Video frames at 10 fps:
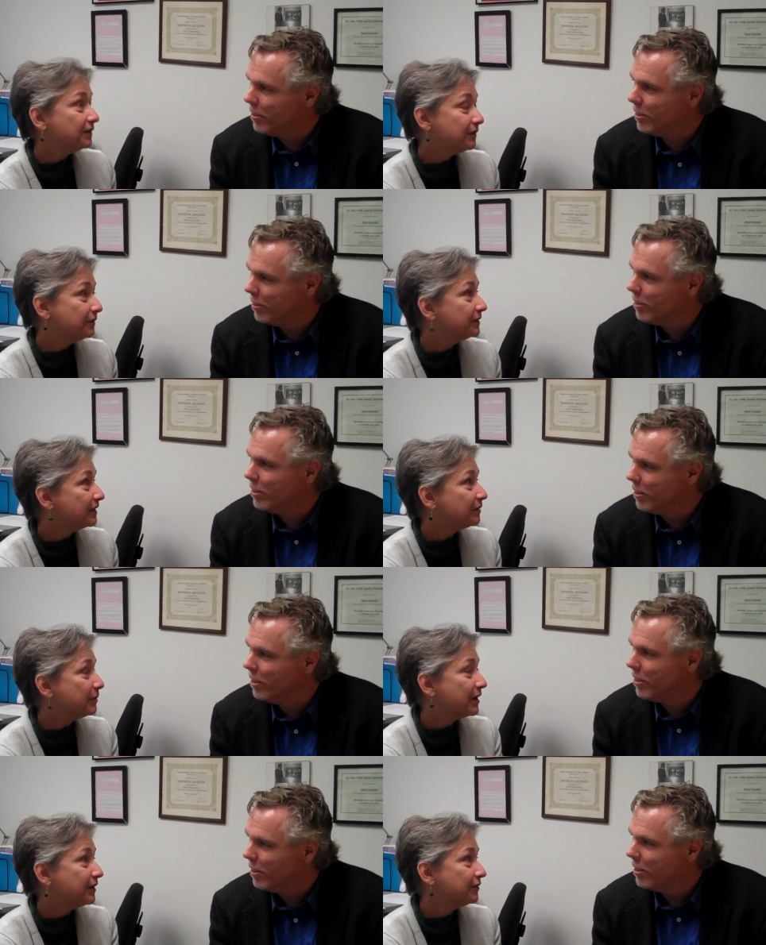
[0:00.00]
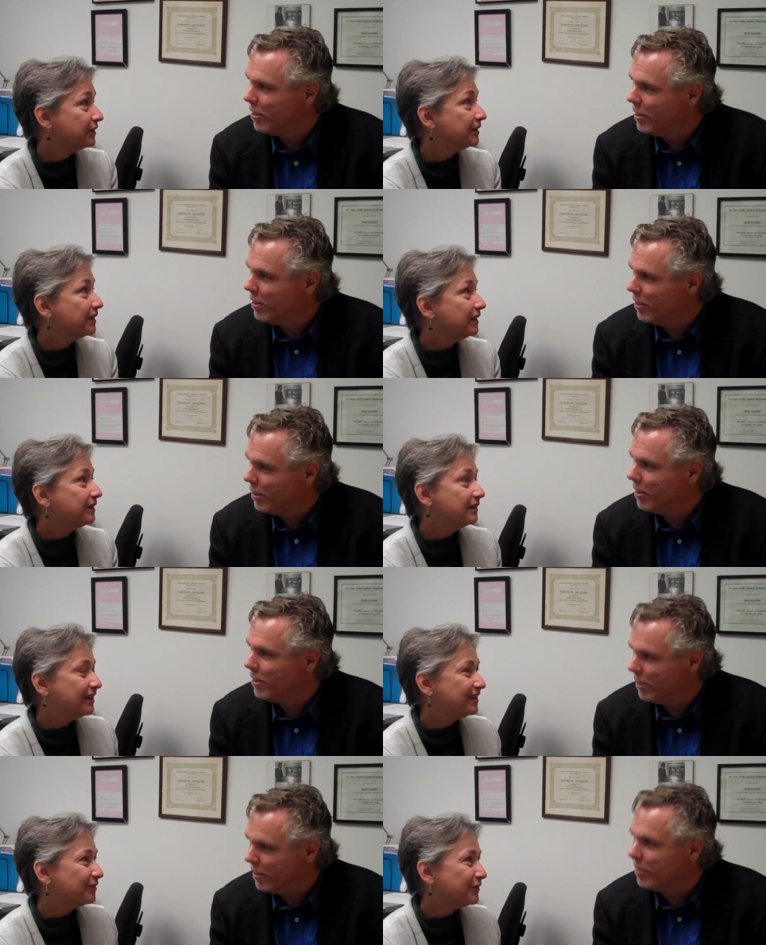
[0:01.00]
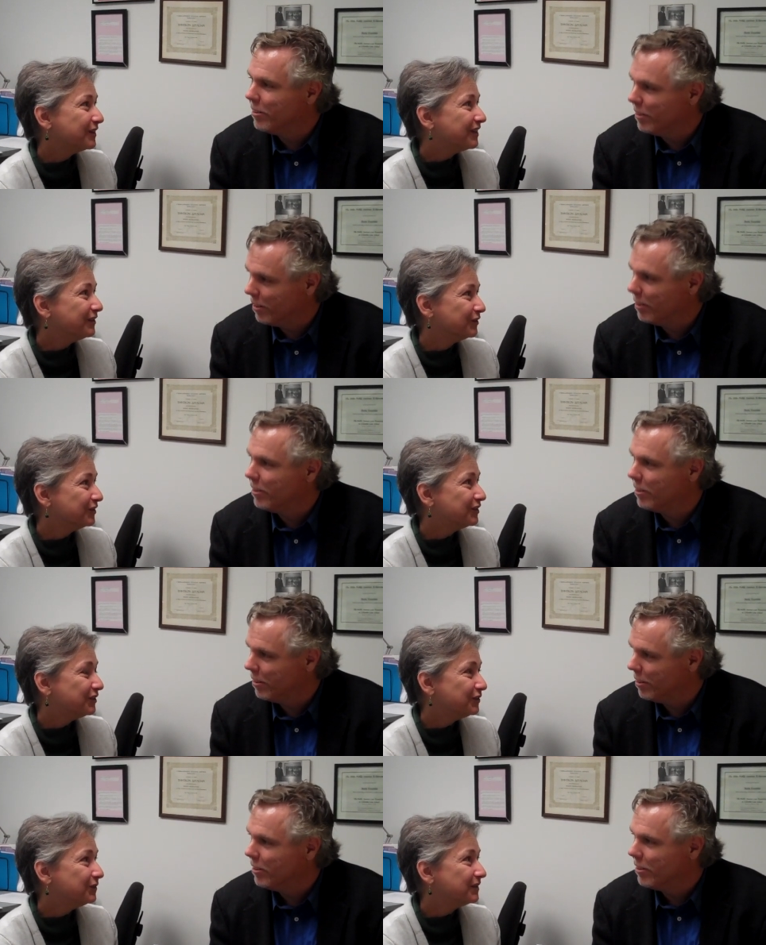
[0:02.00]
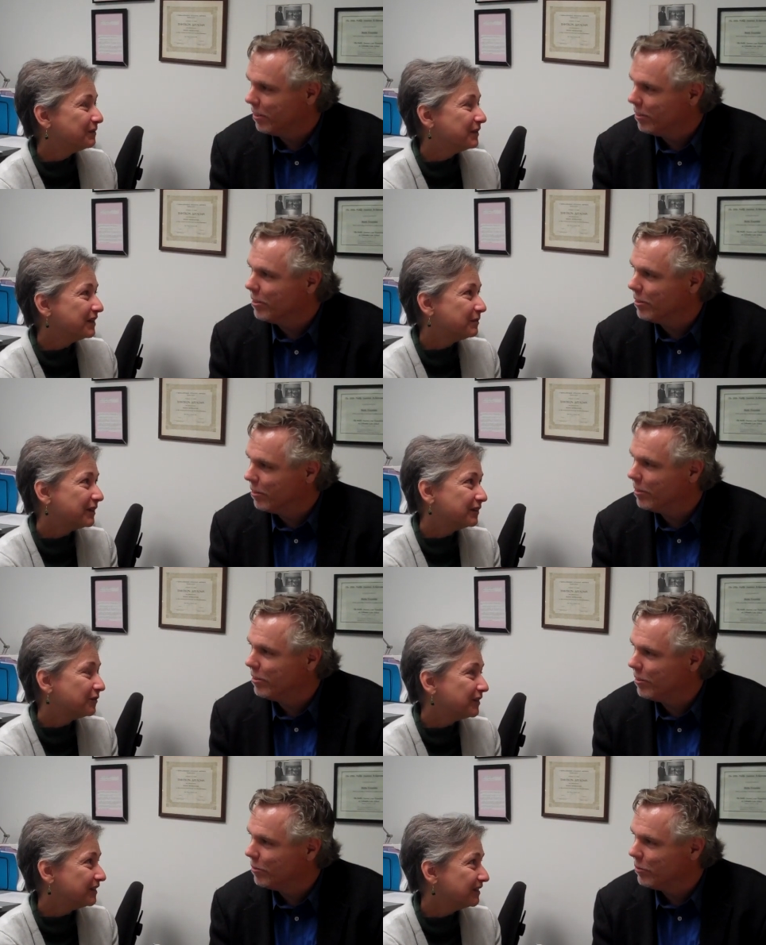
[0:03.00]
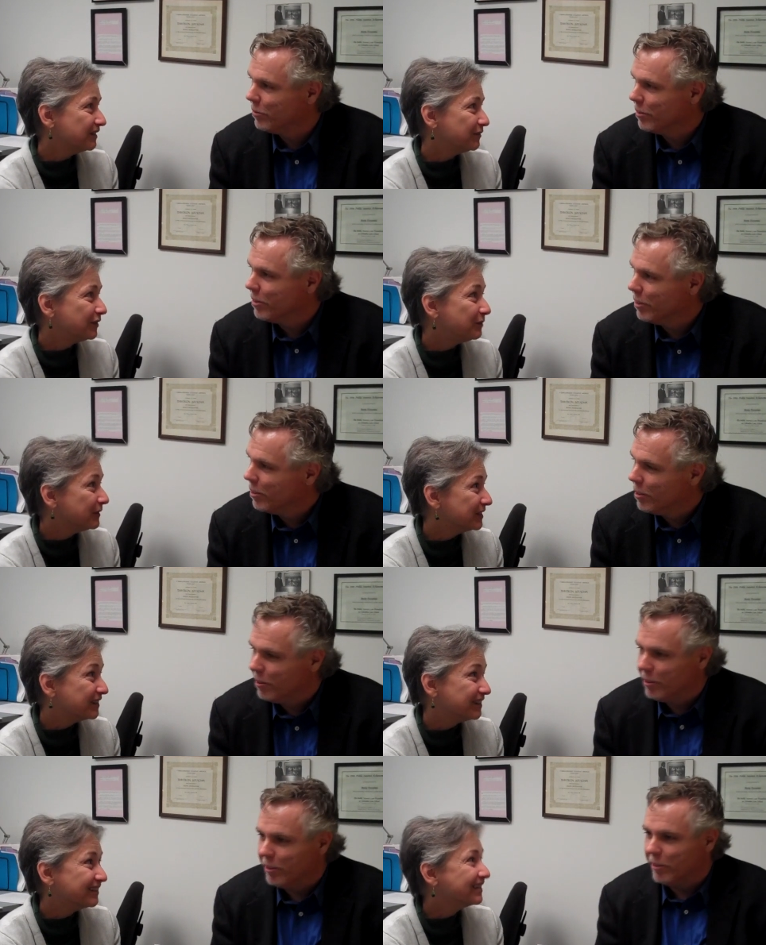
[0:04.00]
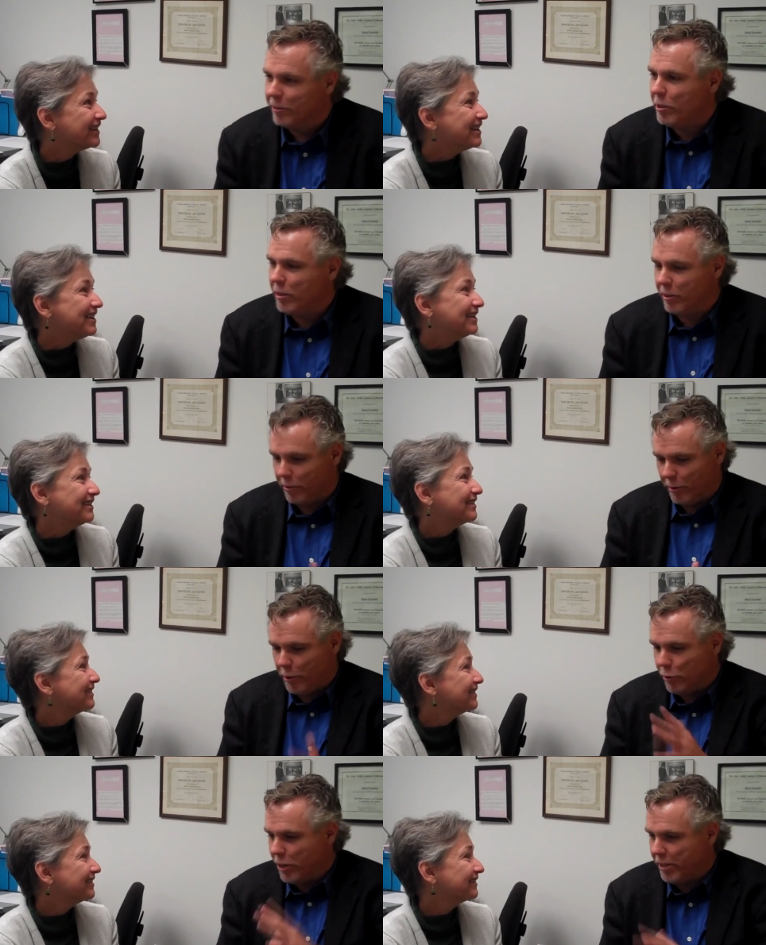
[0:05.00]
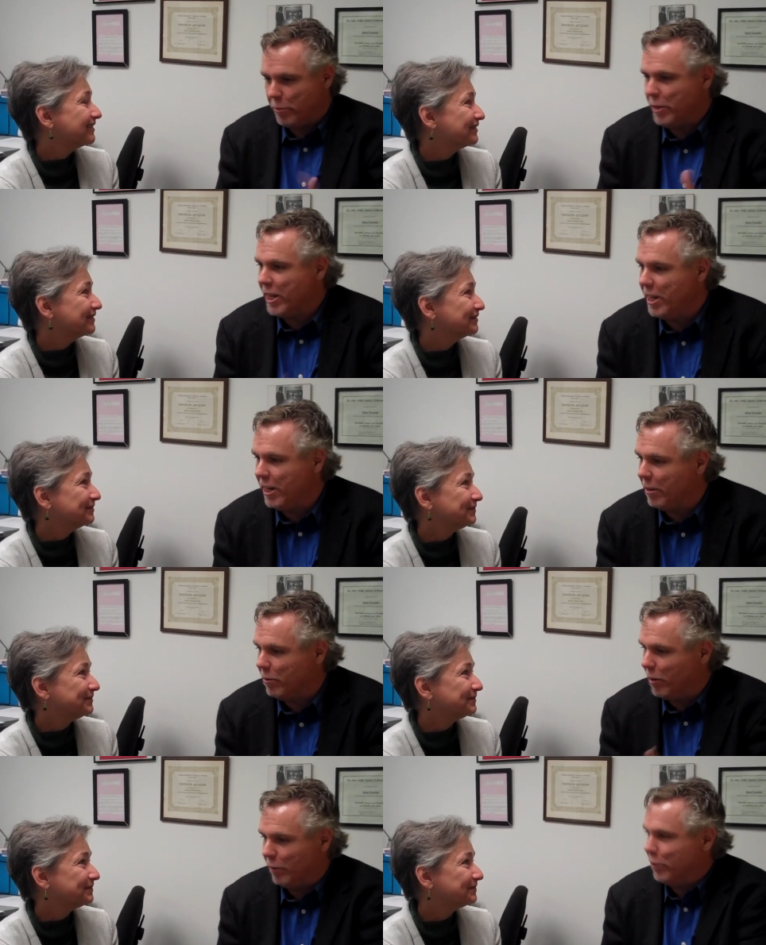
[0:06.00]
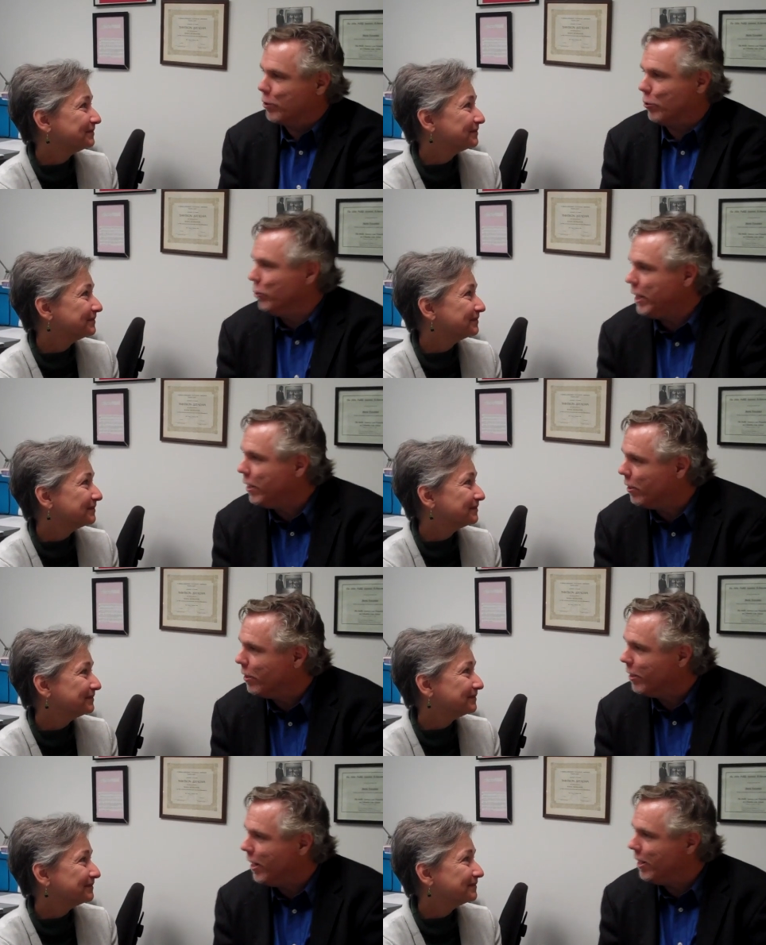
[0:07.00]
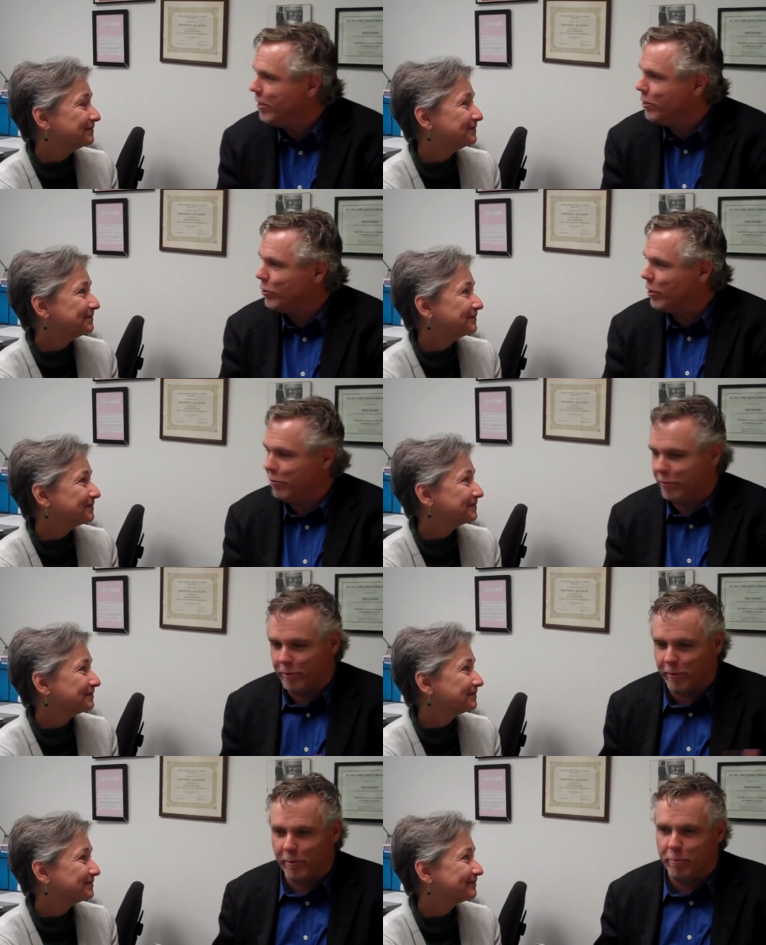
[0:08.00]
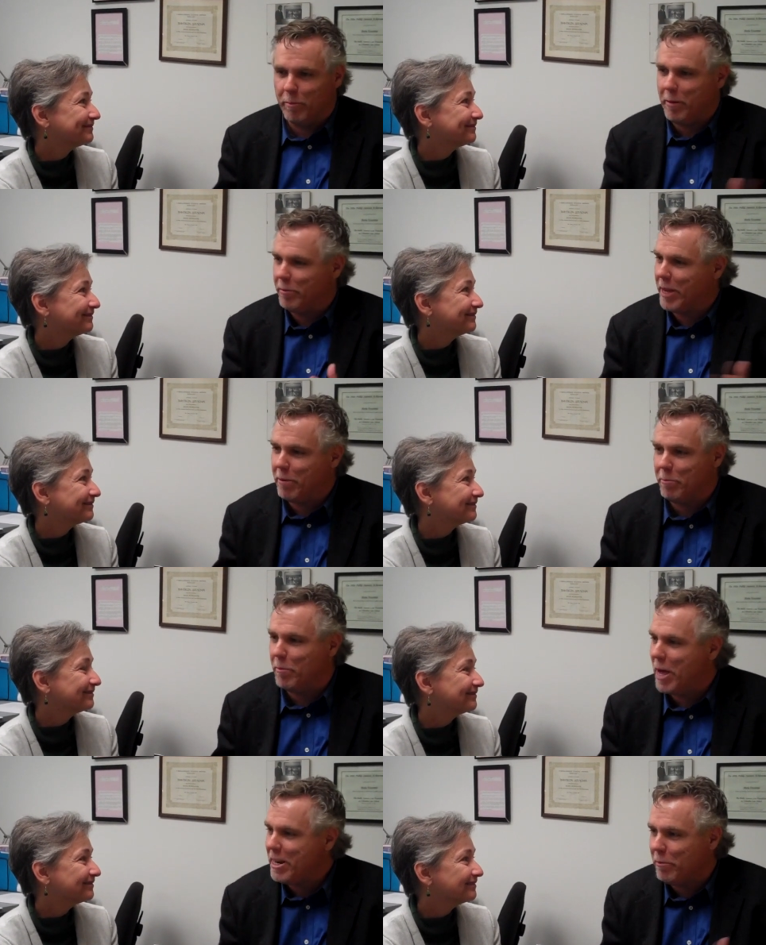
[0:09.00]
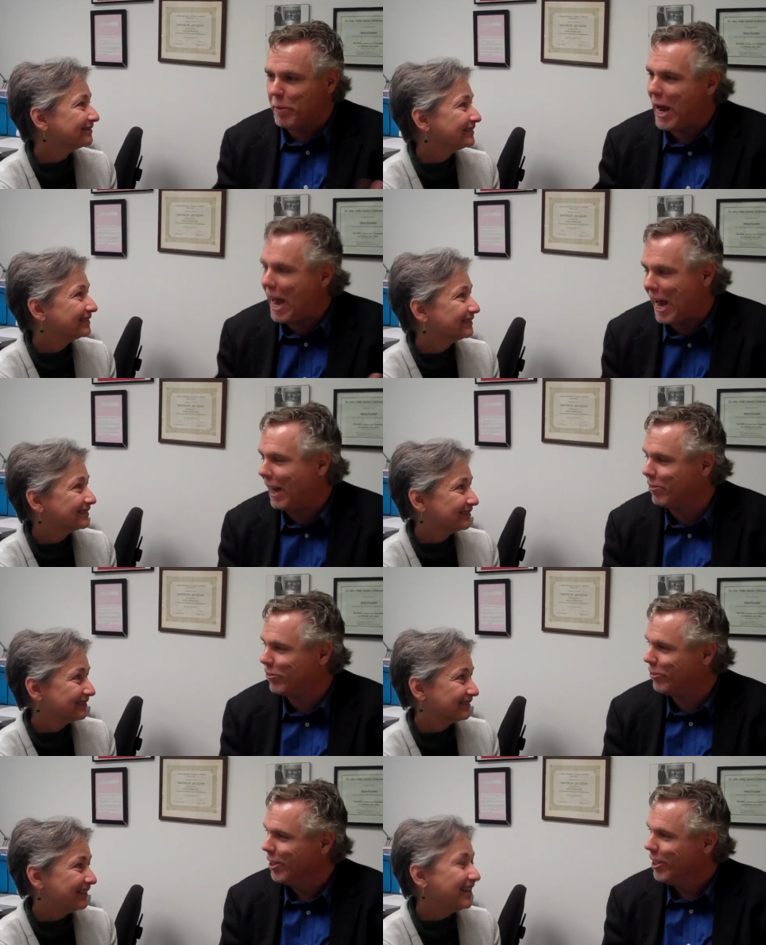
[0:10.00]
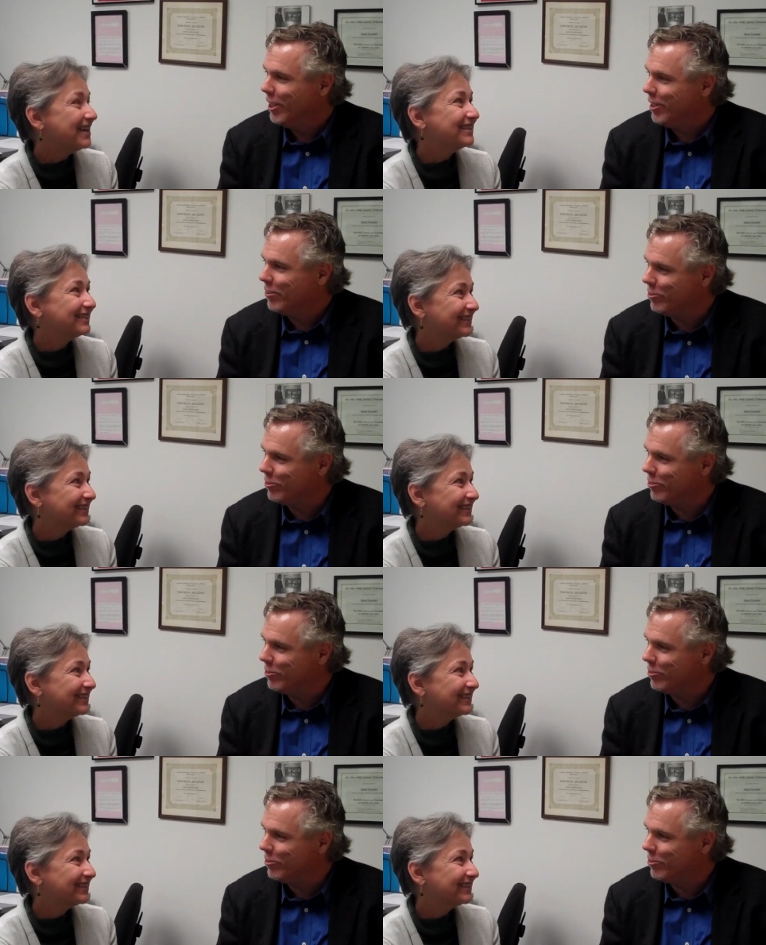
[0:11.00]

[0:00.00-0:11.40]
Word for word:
Speaker 1: to use that power together with others to do something about the crisis of homelessness.
Speaker 2: You were at the beginning of your career, and you could have done many paths.
Speaker 1: Yes.